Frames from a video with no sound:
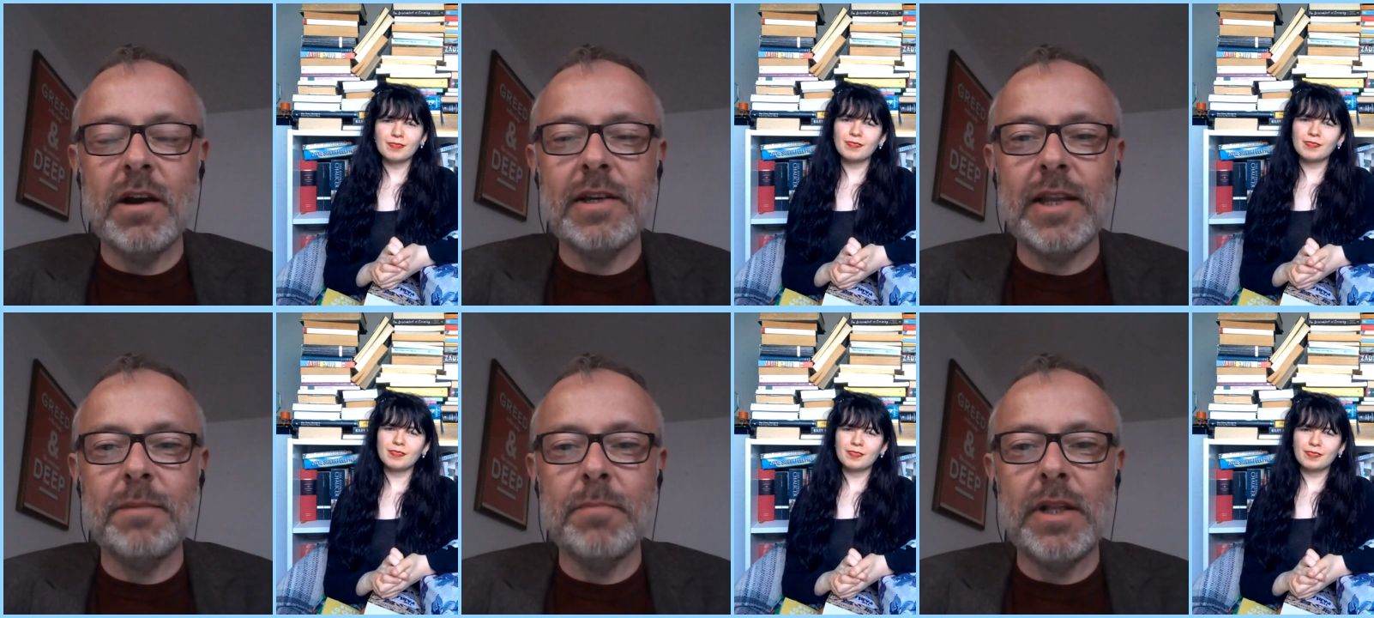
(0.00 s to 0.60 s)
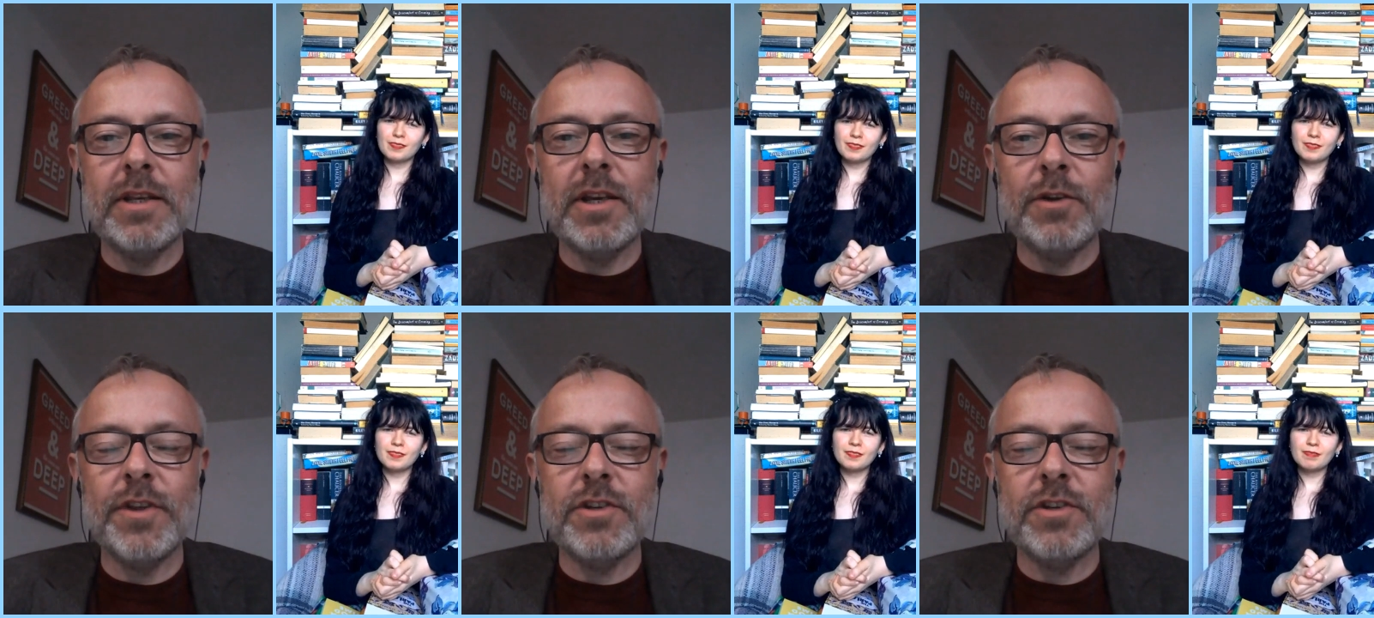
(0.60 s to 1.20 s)
Speaker 1: know books aren't
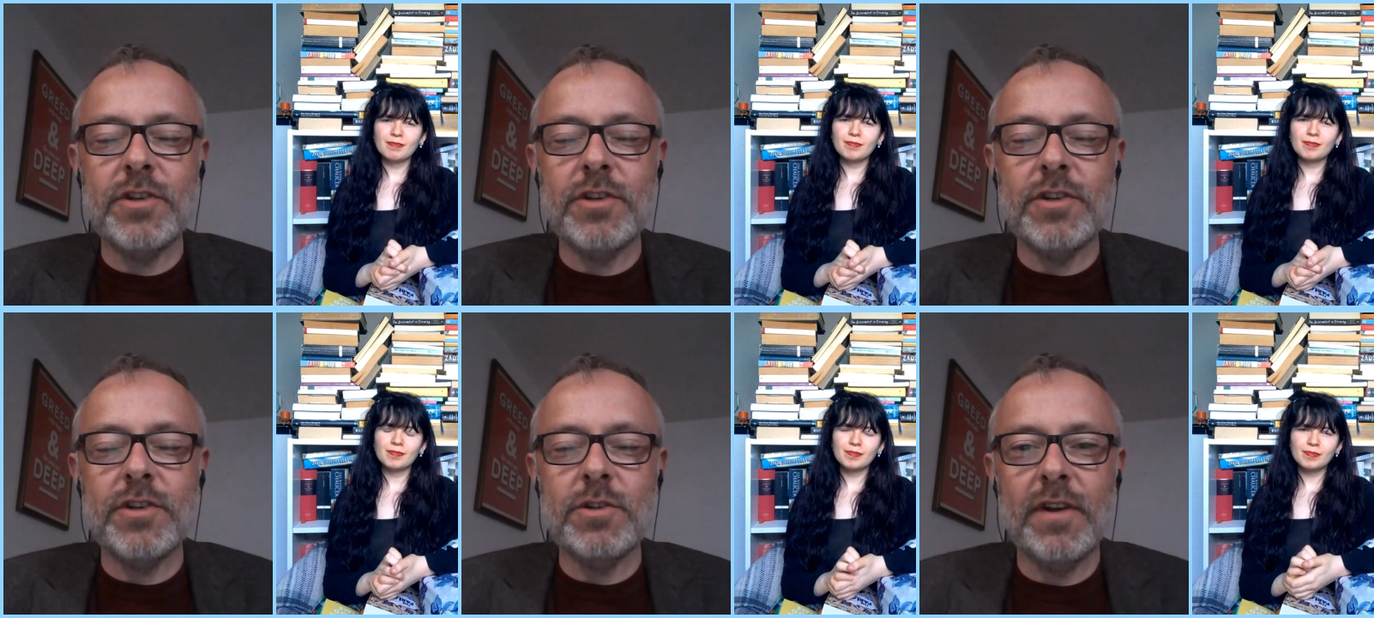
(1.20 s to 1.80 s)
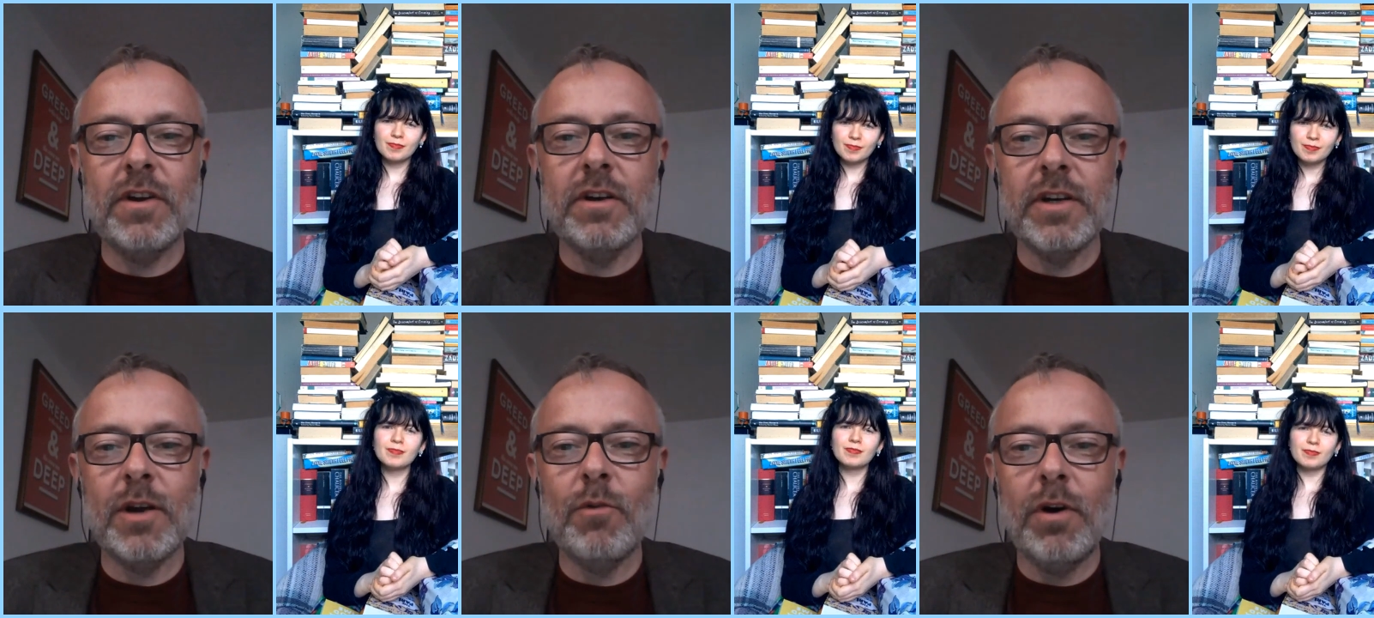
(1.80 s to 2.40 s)
like milk. You know they don't have a shelf
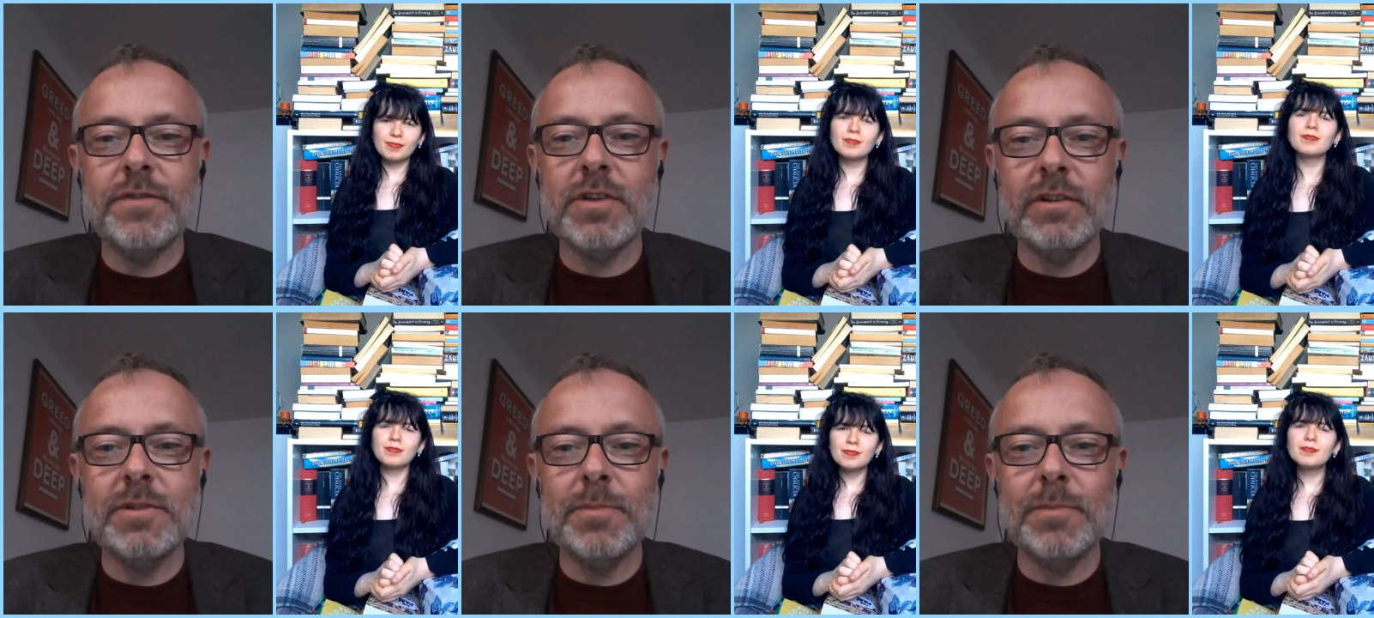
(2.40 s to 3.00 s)
life. They're not going to go off.